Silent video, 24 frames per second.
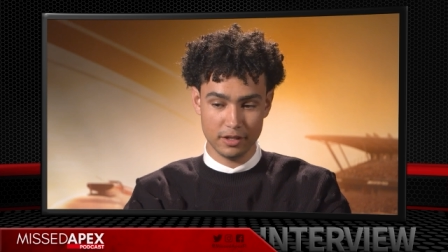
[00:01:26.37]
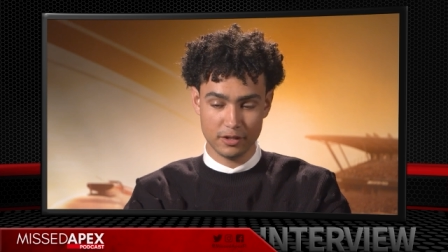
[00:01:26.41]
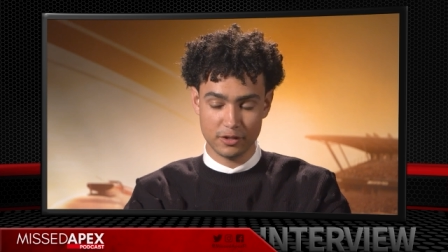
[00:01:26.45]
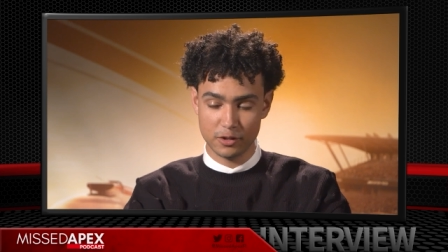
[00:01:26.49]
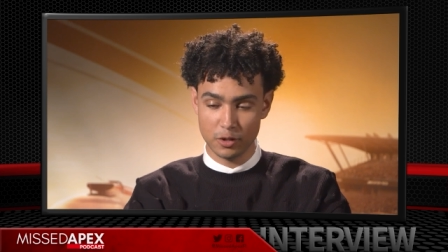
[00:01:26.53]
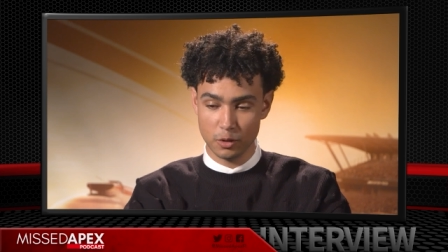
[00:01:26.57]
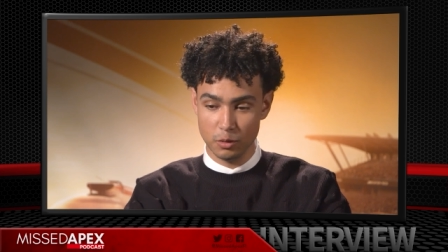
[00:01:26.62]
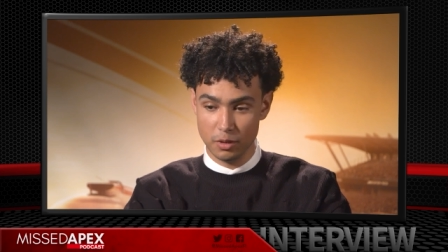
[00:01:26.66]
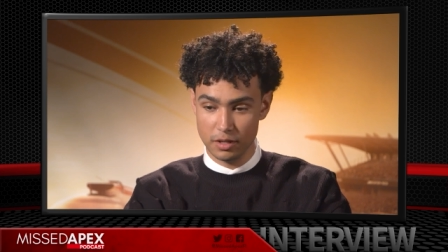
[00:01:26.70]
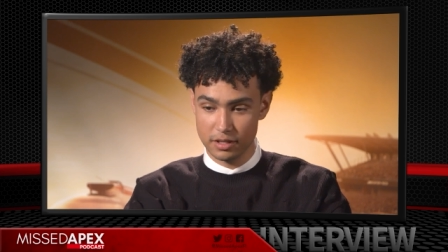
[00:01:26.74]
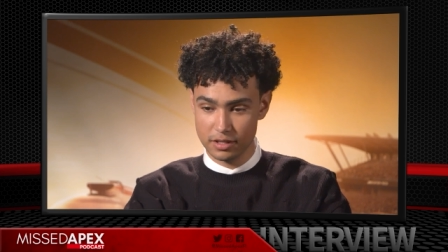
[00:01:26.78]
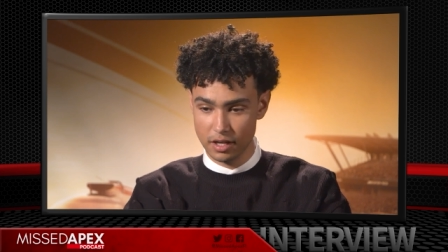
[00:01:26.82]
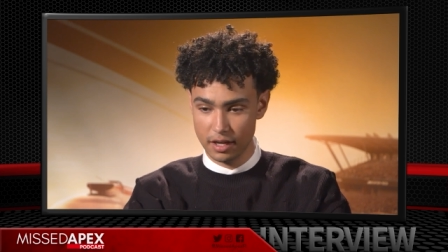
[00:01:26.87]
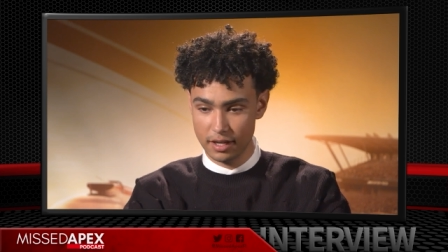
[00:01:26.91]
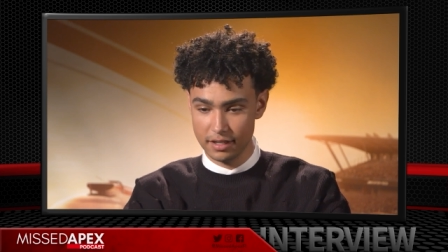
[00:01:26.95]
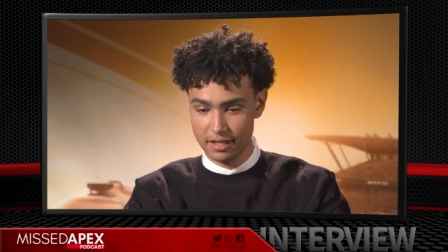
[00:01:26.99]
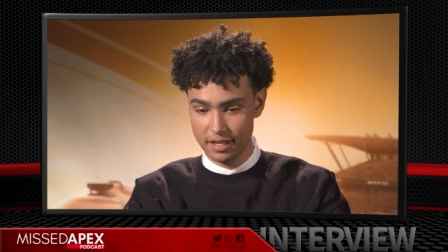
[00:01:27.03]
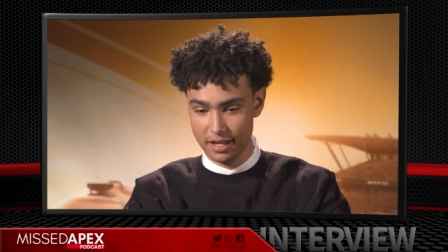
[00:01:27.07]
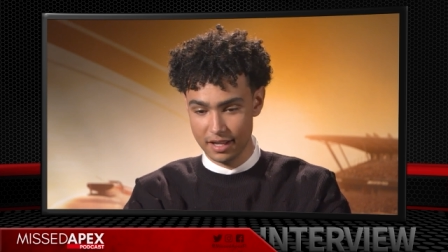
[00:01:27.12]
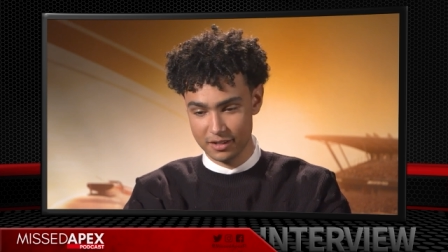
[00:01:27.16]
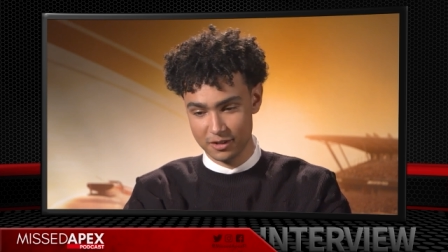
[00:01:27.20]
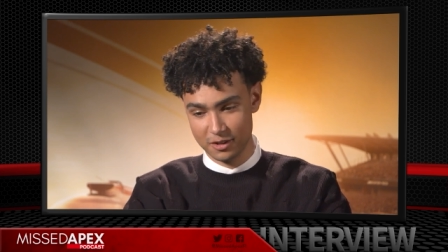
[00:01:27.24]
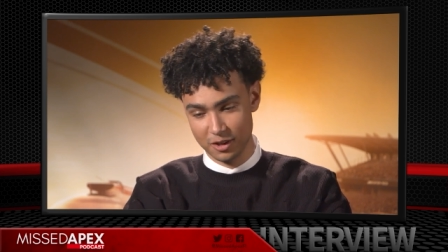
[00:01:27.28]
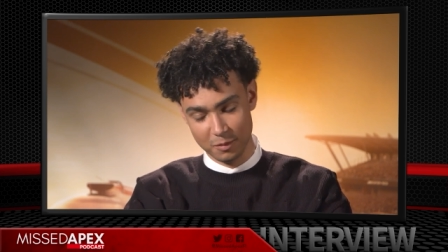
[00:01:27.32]
As soon as I
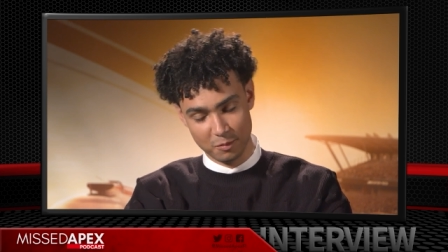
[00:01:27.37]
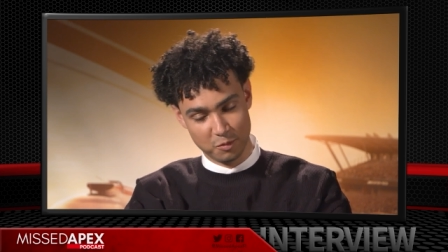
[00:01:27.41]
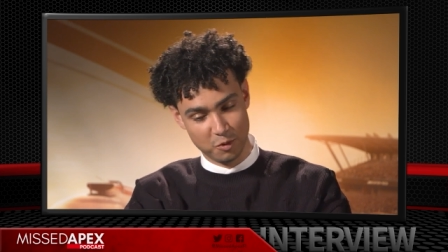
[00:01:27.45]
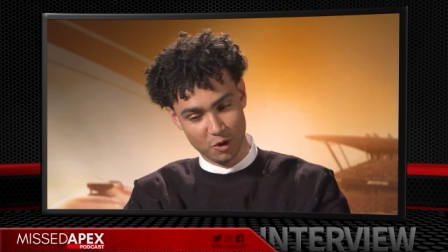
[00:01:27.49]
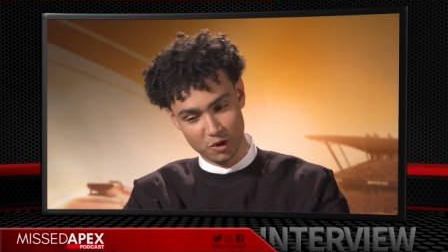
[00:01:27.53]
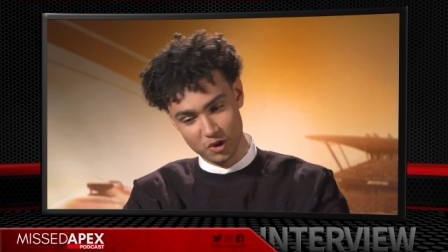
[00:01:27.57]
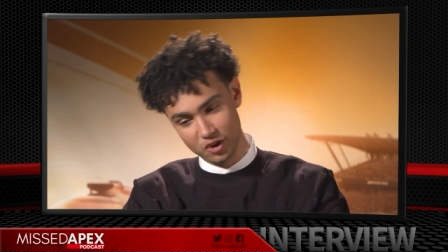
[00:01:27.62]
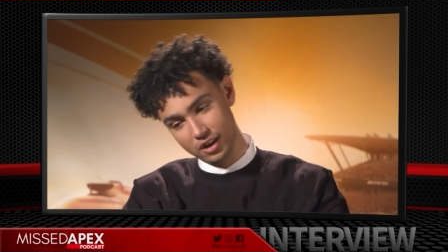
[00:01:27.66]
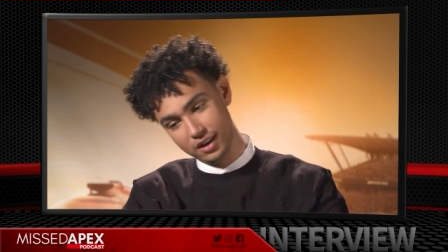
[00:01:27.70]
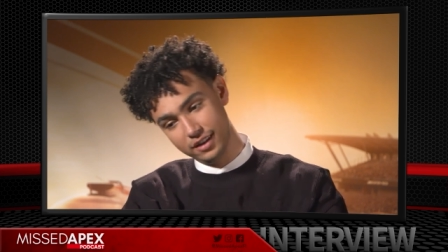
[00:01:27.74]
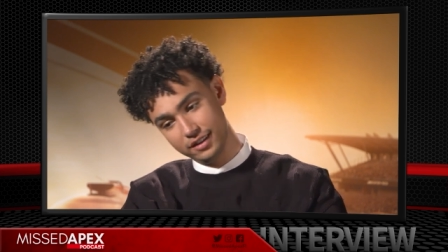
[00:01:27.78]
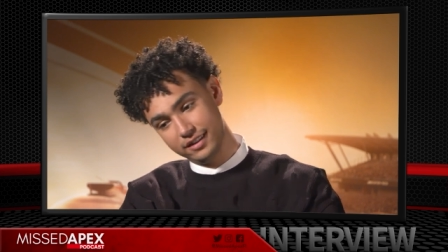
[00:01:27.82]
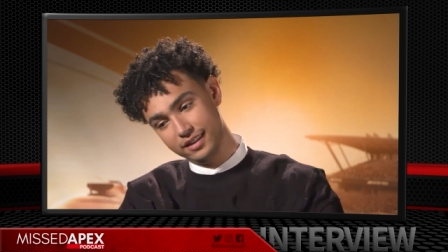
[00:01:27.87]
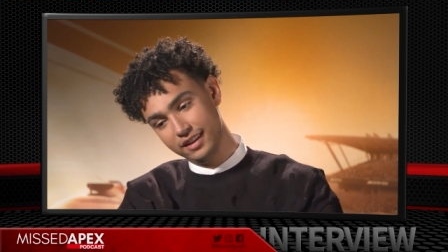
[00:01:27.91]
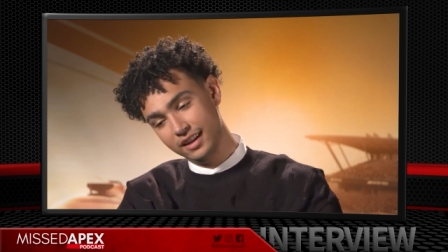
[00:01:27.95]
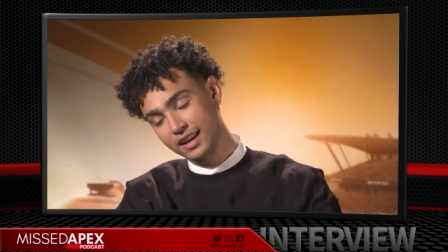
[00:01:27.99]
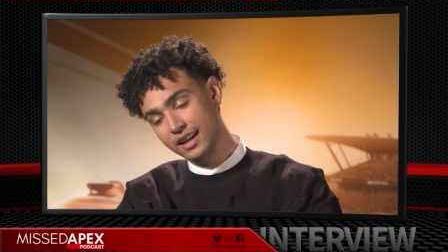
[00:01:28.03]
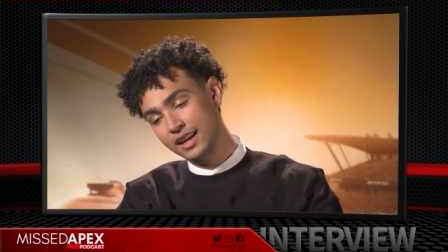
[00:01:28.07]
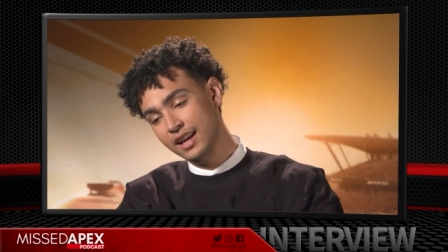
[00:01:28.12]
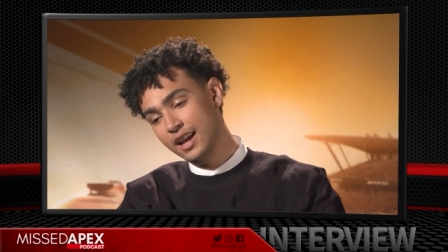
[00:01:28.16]
attached to the project,